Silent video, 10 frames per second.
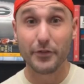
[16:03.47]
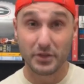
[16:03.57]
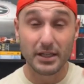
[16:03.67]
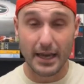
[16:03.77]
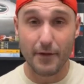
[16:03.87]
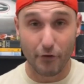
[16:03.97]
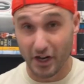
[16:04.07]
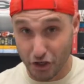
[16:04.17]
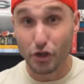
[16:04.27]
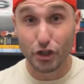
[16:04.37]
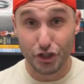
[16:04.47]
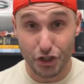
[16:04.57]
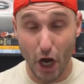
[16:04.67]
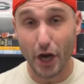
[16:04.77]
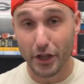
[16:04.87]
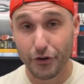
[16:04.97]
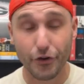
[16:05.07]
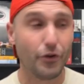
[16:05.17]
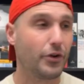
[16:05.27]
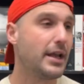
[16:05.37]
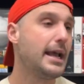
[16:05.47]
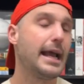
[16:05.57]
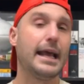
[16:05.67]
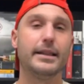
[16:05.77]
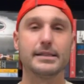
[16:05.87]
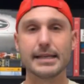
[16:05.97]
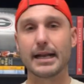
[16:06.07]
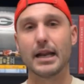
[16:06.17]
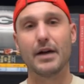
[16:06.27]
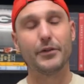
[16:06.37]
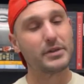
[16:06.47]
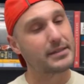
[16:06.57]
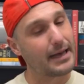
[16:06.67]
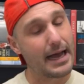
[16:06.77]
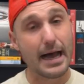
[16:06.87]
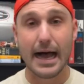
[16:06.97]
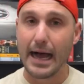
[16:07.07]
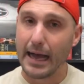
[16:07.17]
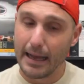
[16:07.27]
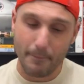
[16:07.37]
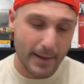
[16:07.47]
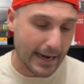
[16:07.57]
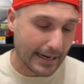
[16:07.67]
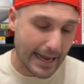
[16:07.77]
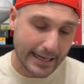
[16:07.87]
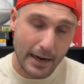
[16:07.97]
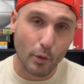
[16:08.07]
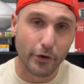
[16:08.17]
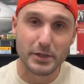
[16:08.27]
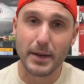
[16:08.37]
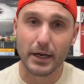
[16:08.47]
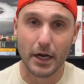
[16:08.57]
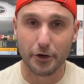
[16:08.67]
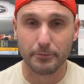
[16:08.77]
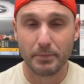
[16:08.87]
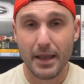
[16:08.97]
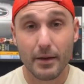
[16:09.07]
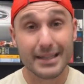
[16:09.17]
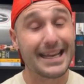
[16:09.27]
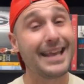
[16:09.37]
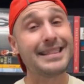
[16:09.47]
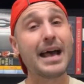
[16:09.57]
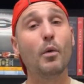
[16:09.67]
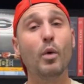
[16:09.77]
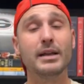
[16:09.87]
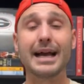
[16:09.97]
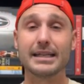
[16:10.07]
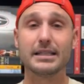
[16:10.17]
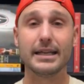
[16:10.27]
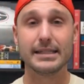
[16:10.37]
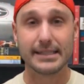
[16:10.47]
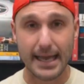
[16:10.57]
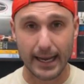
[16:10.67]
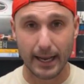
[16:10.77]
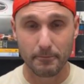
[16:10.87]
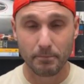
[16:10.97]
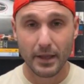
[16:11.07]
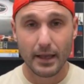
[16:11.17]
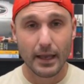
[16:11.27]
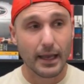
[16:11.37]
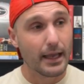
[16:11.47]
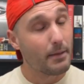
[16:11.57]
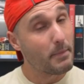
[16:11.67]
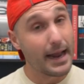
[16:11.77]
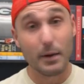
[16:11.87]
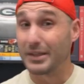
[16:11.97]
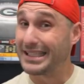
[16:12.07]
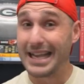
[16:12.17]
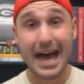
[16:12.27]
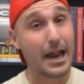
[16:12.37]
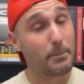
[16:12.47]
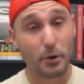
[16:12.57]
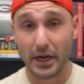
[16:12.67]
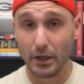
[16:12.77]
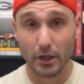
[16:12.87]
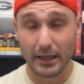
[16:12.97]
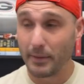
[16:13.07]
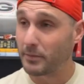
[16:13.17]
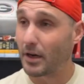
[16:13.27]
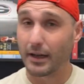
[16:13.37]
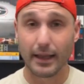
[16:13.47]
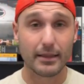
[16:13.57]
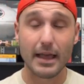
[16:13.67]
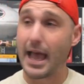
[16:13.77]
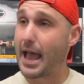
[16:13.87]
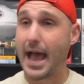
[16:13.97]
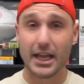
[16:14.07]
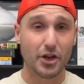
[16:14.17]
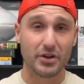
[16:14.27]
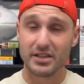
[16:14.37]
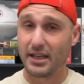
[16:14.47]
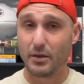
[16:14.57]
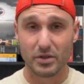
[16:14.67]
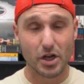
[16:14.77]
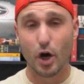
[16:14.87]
it was Nate Frazier, stud, dude, and then second off, it was, man, I got worries about Gunnar. Because in that one isolated setting, man, it was not a pretty look. I mean, I'm talking like the accuracy was